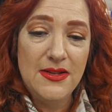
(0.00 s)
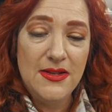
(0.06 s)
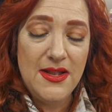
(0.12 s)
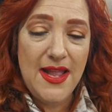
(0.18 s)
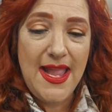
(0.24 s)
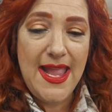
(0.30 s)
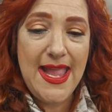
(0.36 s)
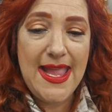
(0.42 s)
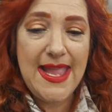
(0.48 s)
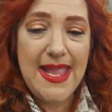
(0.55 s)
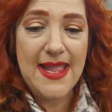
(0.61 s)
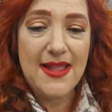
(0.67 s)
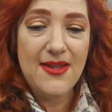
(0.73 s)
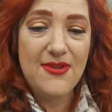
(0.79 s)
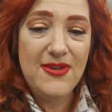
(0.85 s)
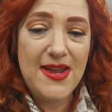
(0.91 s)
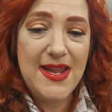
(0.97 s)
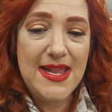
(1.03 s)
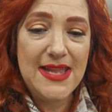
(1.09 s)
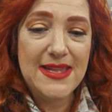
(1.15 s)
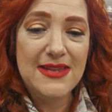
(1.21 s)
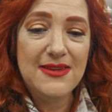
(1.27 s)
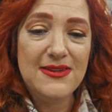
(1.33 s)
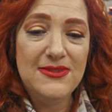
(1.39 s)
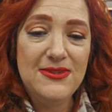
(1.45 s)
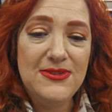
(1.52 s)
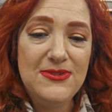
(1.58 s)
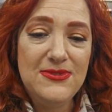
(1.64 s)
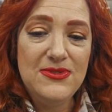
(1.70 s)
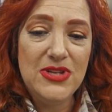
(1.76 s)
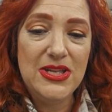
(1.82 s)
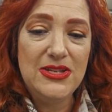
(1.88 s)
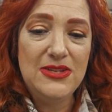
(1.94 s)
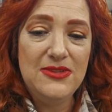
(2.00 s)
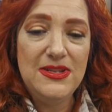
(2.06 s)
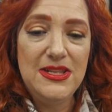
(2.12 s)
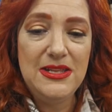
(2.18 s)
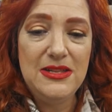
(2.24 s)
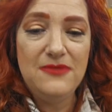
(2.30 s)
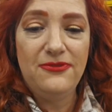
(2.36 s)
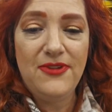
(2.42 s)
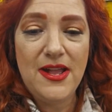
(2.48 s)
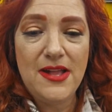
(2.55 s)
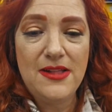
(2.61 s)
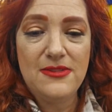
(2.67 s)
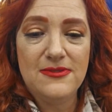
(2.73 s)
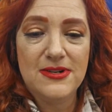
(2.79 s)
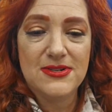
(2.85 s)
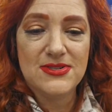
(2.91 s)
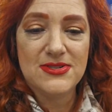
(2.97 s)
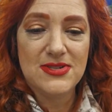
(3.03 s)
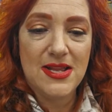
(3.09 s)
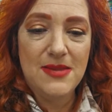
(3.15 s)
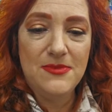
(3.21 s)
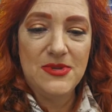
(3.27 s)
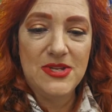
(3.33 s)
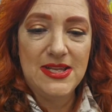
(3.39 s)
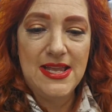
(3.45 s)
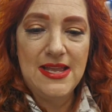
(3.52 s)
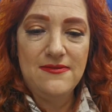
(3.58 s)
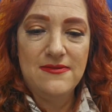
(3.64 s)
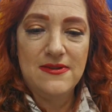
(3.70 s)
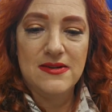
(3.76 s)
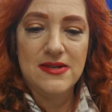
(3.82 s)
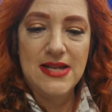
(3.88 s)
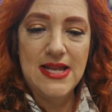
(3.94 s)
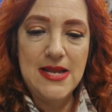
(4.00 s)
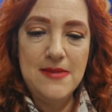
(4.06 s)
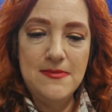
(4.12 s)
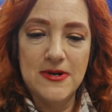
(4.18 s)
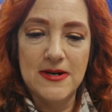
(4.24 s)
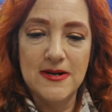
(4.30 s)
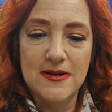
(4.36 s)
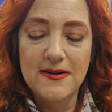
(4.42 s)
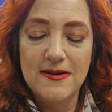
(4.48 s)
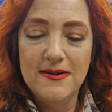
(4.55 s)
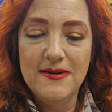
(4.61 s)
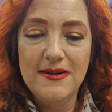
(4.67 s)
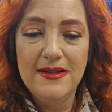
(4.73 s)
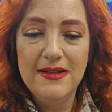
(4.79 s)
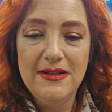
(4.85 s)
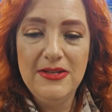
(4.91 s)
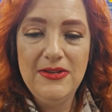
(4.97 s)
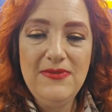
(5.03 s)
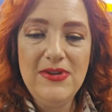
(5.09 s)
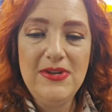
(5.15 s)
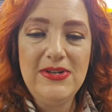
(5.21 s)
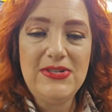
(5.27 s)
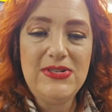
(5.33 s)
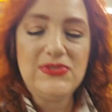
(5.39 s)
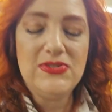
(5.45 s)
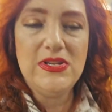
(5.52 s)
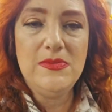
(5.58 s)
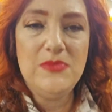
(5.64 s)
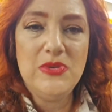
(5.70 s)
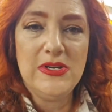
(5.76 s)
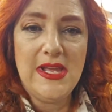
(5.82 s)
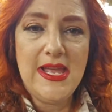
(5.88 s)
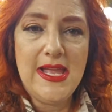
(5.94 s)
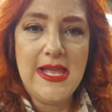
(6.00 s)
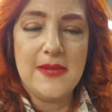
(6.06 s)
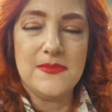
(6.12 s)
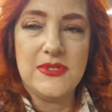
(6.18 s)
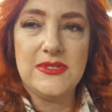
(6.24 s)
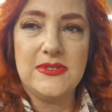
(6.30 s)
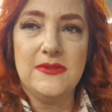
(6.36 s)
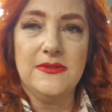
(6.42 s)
hey, all right, you're new and you need followers. I'm a gamer. You want to stream your games?